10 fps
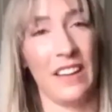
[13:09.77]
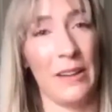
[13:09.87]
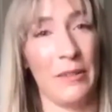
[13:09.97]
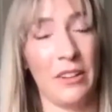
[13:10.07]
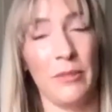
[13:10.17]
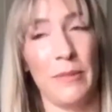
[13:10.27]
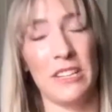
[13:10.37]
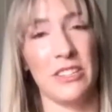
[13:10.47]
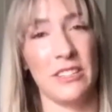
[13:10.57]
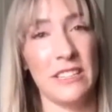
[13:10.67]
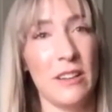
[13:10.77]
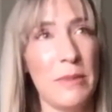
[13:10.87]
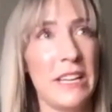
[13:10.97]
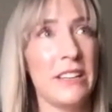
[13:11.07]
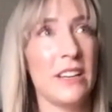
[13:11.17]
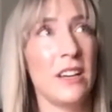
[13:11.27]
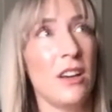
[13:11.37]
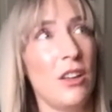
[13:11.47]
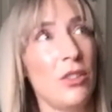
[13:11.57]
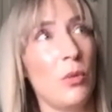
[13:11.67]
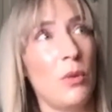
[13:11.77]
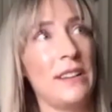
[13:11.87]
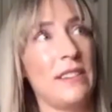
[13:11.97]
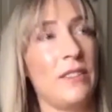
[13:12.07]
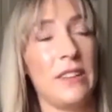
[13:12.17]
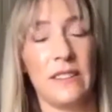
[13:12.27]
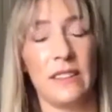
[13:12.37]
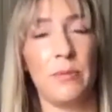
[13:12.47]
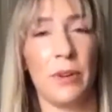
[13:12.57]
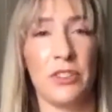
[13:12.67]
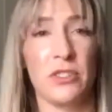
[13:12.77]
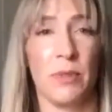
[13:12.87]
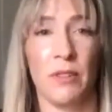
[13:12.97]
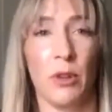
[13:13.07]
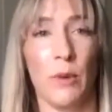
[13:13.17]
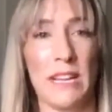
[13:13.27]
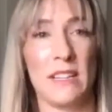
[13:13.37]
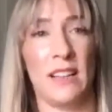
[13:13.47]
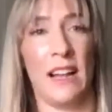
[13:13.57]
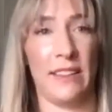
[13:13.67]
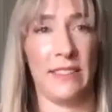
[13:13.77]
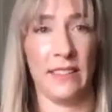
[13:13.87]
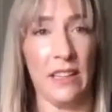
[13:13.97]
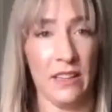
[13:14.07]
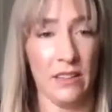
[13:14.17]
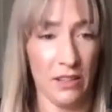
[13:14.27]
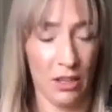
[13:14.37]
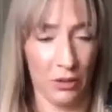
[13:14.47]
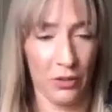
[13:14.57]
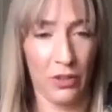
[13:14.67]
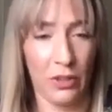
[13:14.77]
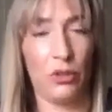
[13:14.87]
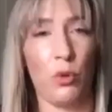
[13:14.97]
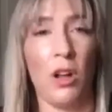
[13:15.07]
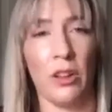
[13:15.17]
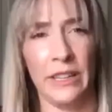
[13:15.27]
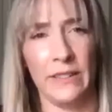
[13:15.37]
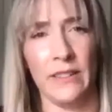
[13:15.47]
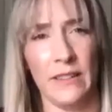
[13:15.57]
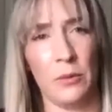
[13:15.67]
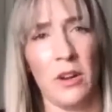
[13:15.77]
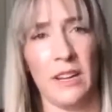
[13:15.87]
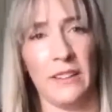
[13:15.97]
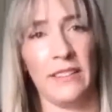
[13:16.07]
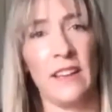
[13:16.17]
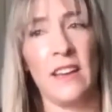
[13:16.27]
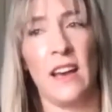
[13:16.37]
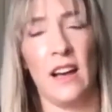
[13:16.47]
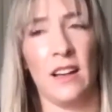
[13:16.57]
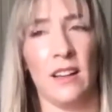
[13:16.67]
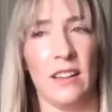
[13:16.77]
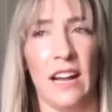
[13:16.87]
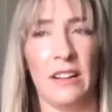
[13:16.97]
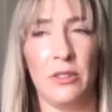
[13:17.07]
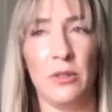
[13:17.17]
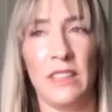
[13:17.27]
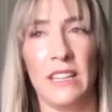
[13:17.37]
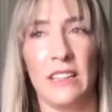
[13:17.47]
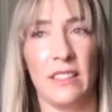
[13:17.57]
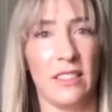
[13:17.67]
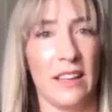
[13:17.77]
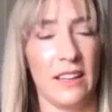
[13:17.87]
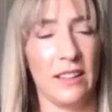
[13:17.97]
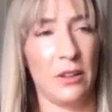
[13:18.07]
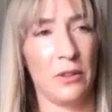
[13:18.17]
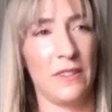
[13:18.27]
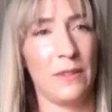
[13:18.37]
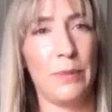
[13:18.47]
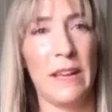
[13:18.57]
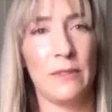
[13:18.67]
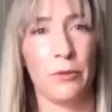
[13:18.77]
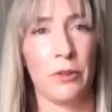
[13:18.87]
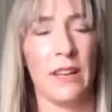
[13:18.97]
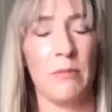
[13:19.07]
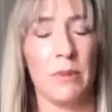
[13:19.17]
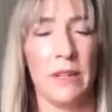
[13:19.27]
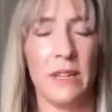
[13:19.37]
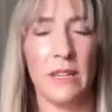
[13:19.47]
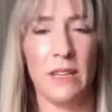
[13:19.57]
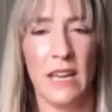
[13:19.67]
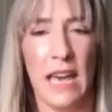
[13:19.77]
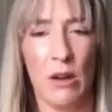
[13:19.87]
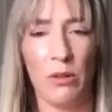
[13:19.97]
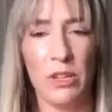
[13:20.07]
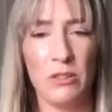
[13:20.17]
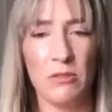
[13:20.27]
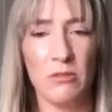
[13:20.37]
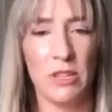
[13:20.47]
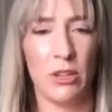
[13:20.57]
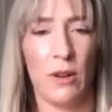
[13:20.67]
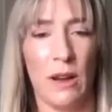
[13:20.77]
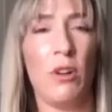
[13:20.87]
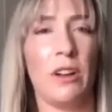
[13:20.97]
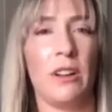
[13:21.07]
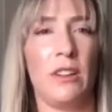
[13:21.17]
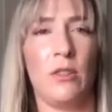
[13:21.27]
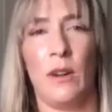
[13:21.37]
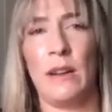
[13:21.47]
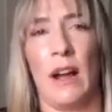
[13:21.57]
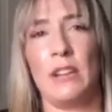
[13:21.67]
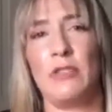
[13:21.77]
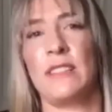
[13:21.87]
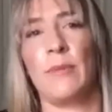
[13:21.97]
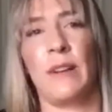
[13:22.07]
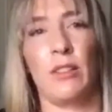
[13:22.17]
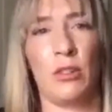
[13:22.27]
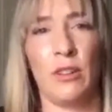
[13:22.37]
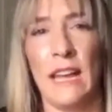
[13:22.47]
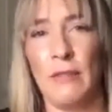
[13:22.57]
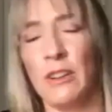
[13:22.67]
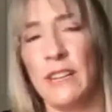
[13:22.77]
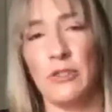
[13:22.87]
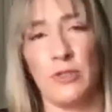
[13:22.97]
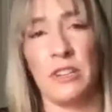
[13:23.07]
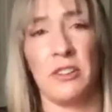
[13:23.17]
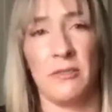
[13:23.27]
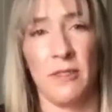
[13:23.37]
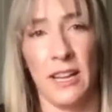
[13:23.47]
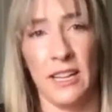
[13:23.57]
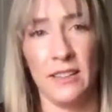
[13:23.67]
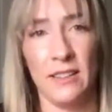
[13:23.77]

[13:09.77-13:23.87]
I could imagine. And I mean, the wine's obviously punched above the weight class, and there's such quality to these wines. I do think that there's a space for them, but how do you know, I drink them they're an everyday drinker, right?